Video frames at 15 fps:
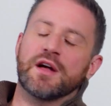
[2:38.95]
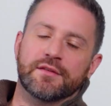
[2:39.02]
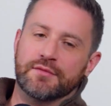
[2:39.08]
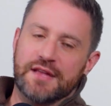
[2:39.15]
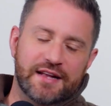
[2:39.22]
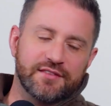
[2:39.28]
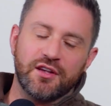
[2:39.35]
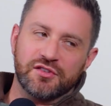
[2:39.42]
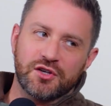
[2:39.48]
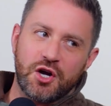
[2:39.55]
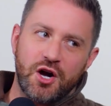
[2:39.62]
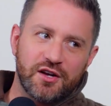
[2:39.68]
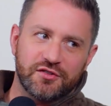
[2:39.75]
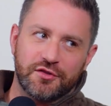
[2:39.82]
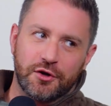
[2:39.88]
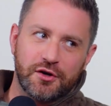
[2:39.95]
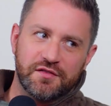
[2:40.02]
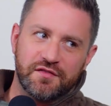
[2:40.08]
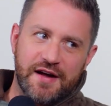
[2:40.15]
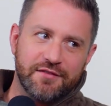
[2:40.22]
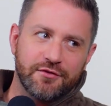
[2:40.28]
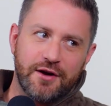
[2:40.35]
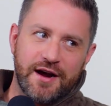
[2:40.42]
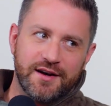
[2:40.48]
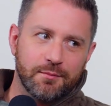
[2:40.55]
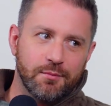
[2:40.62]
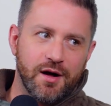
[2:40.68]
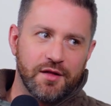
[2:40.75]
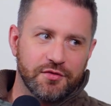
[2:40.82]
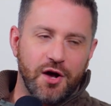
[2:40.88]
Right. It doesn't cost $35,000 a
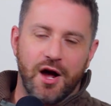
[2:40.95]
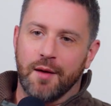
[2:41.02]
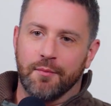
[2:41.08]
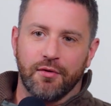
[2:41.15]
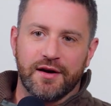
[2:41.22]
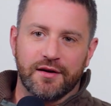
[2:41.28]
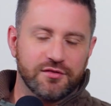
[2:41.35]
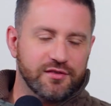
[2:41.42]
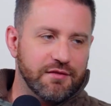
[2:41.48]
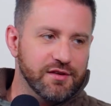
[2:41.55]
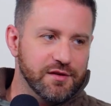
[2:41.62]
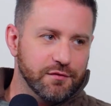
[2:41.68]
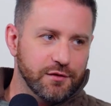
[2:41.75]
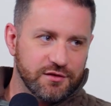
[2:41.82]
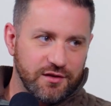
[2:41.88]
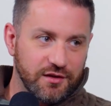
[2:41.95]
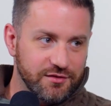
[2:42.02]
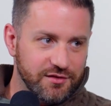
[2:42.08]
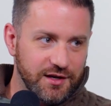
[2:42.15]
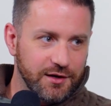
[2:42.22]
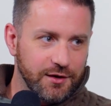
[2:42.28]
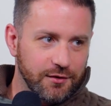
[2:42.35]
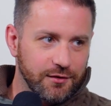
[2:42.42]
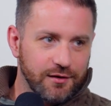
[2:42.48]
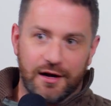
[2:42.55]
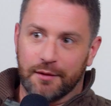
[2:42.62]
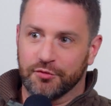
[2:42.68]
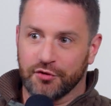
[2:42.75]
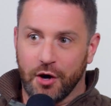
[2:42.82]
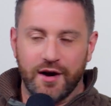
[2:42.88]
month to operate a 70-foot Sunseeker.
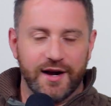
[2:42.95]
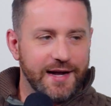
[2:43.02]
I'm sorry,